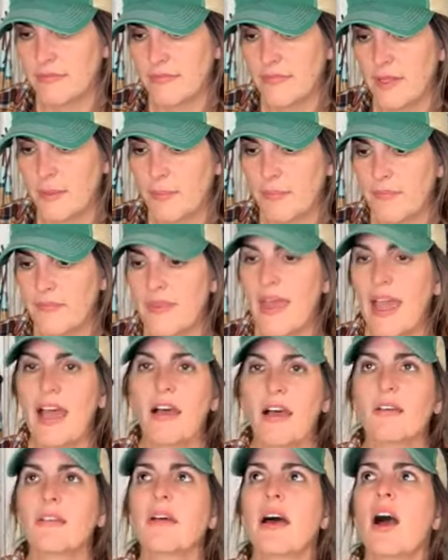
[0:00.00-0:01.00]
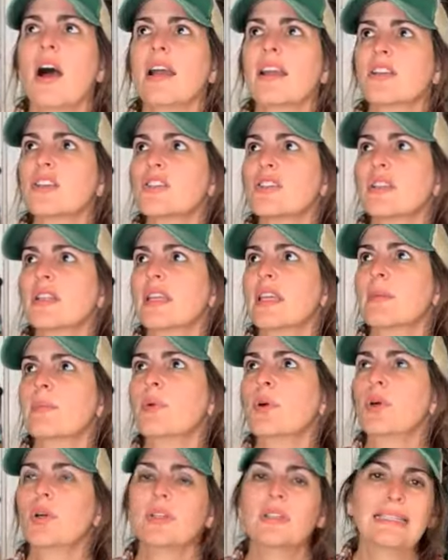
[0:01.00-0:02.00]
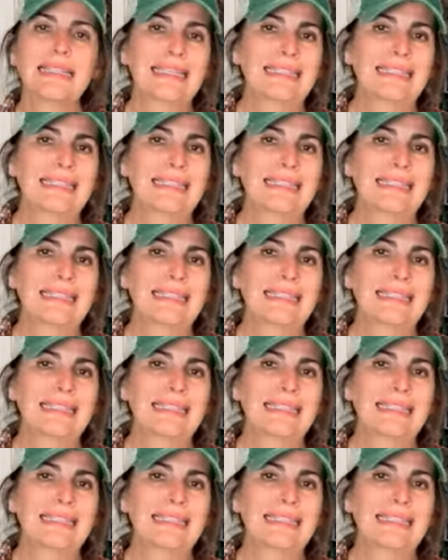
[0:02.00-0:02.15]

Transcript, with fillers: the I'll actually put